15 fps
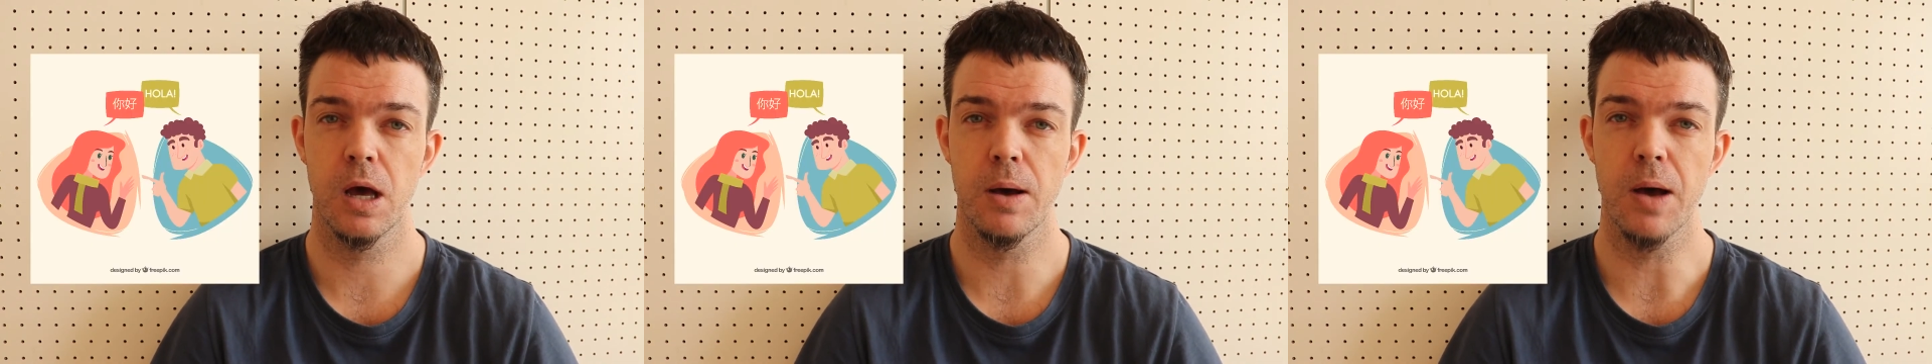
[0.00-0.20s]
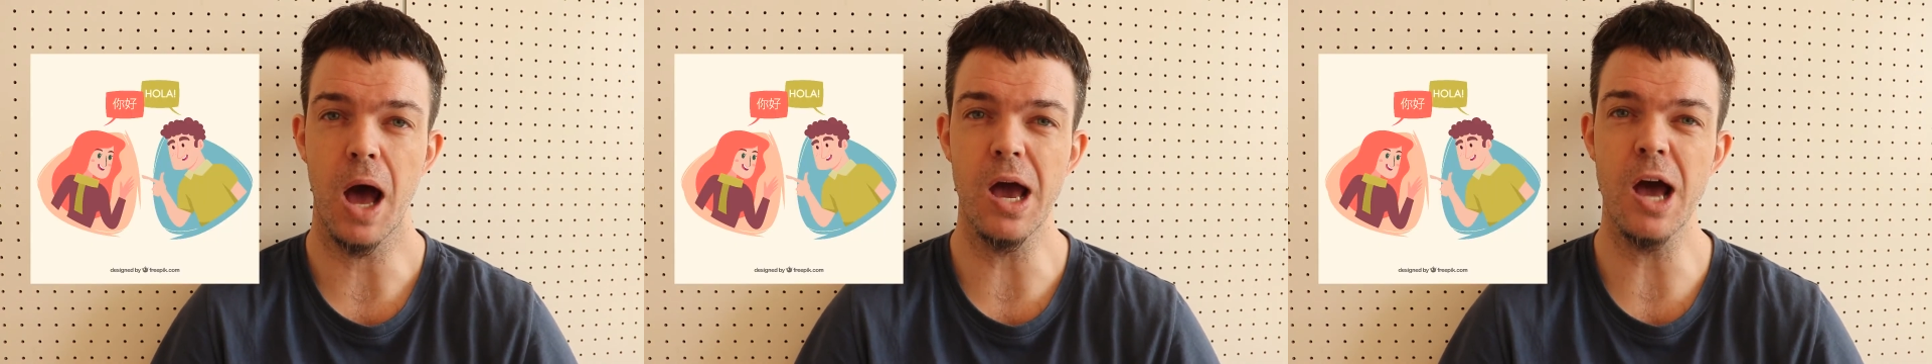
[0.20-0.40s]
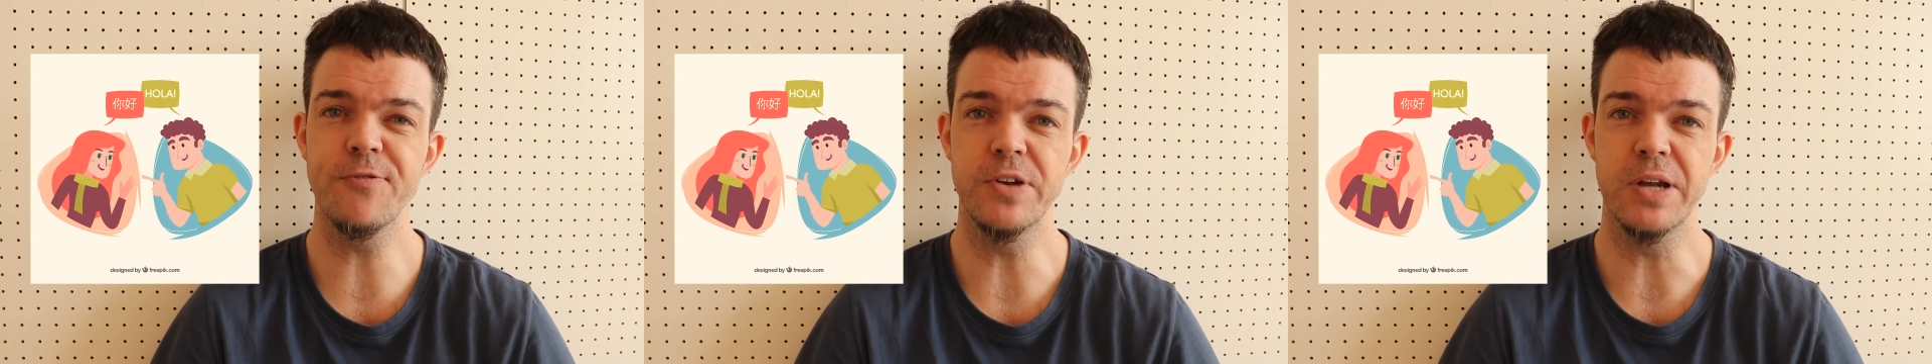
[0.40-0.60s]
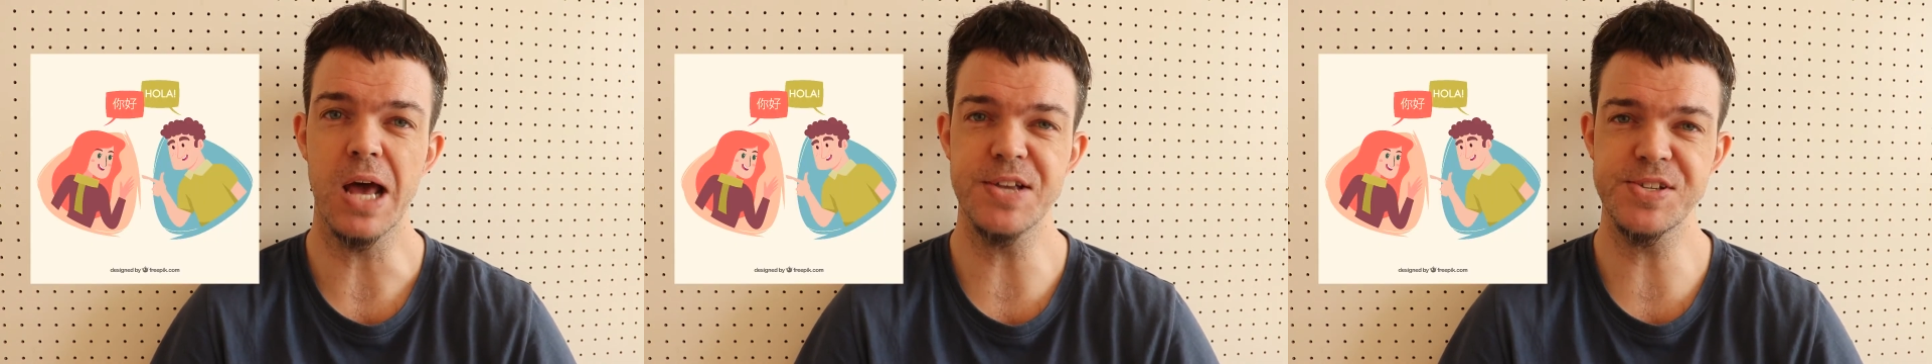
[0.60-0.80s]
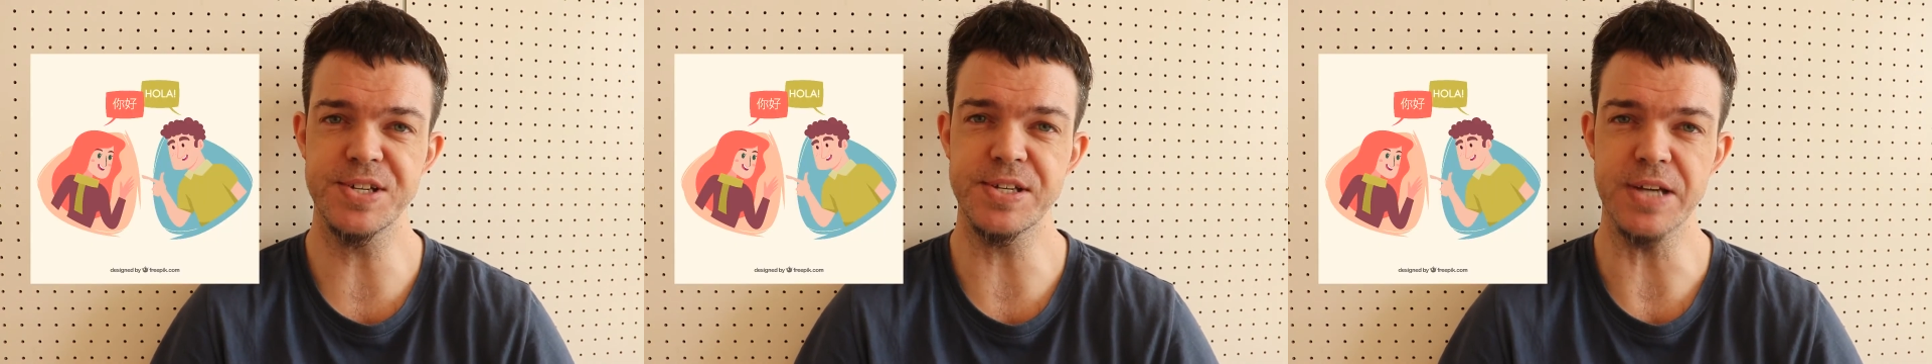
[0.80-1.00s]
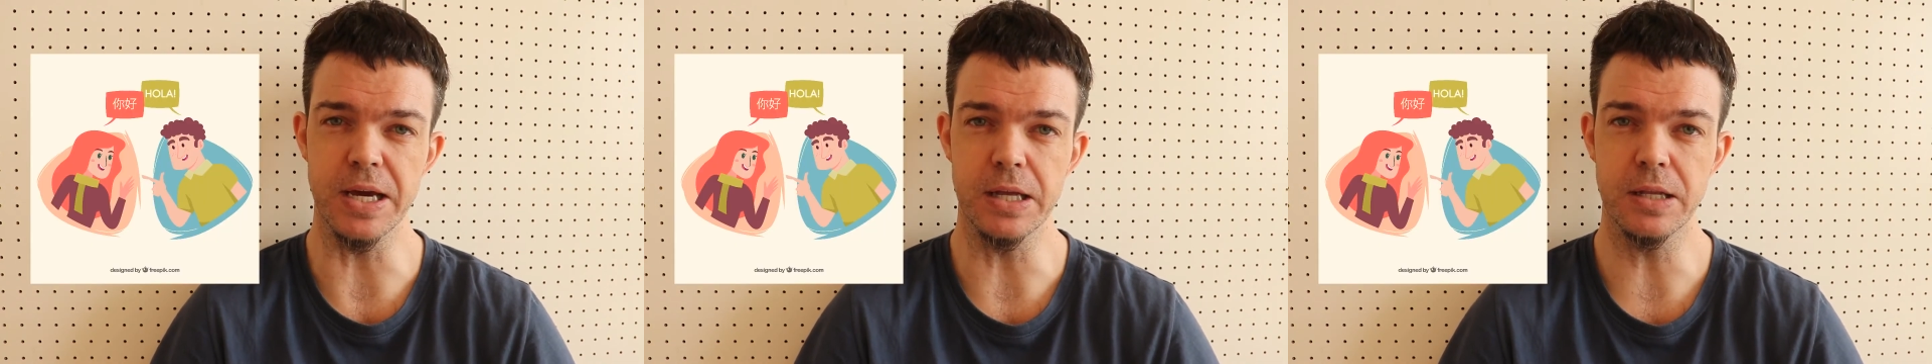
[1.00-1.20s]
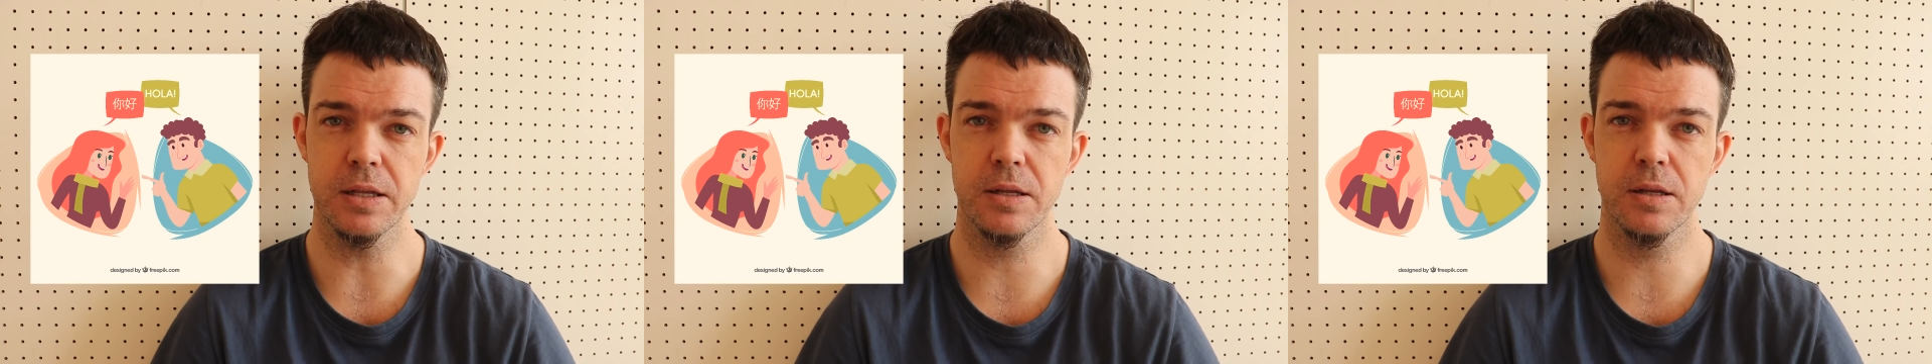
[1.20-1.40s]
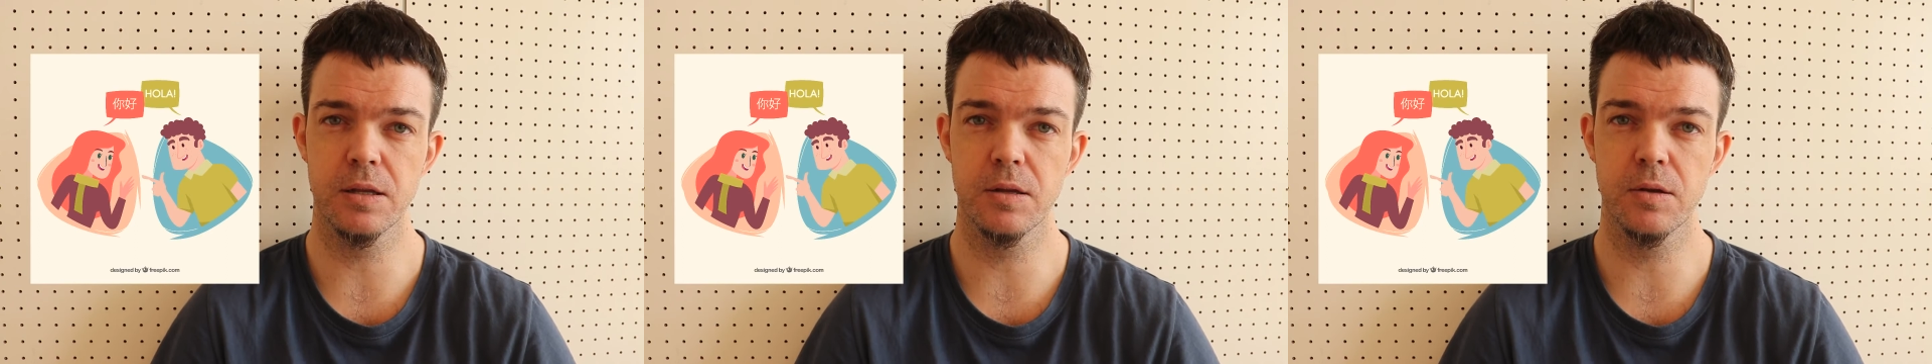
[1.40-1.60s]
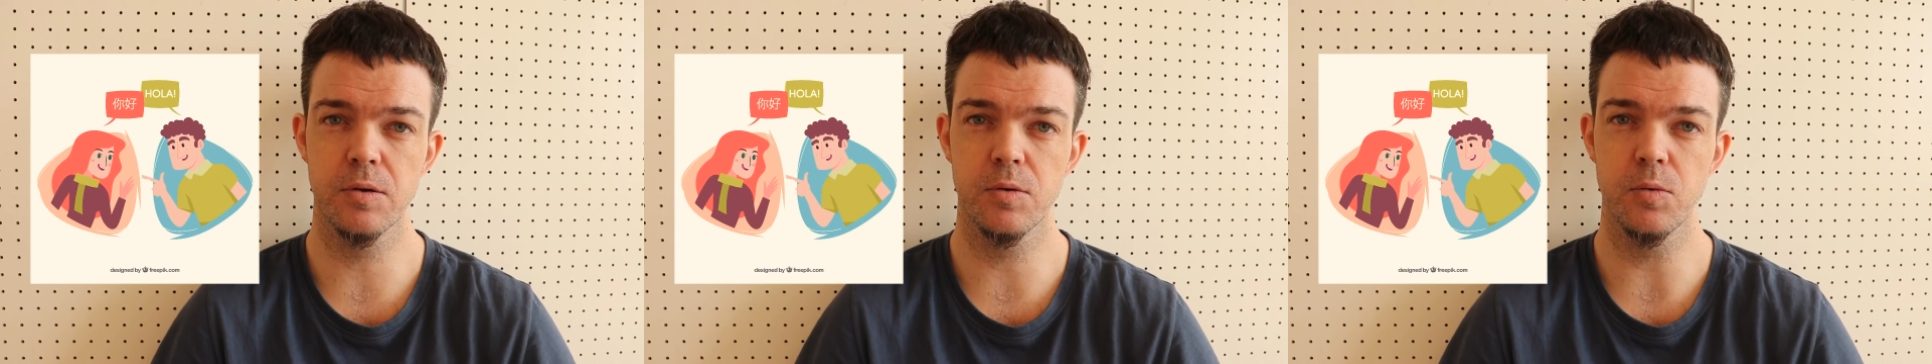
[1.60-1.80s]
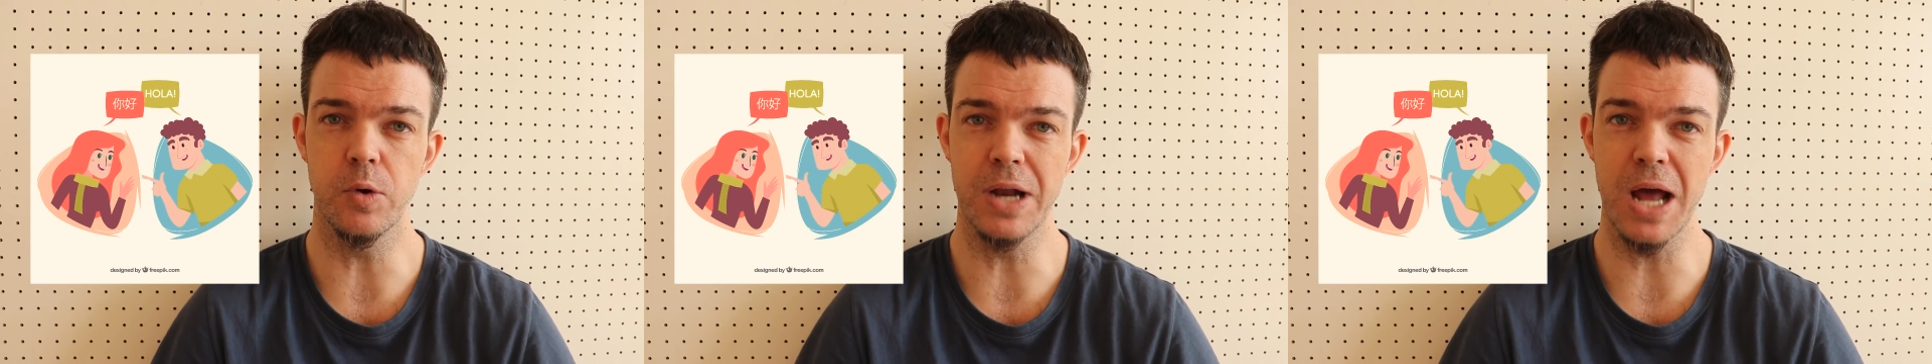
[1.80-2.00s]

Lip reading: I often hesitate when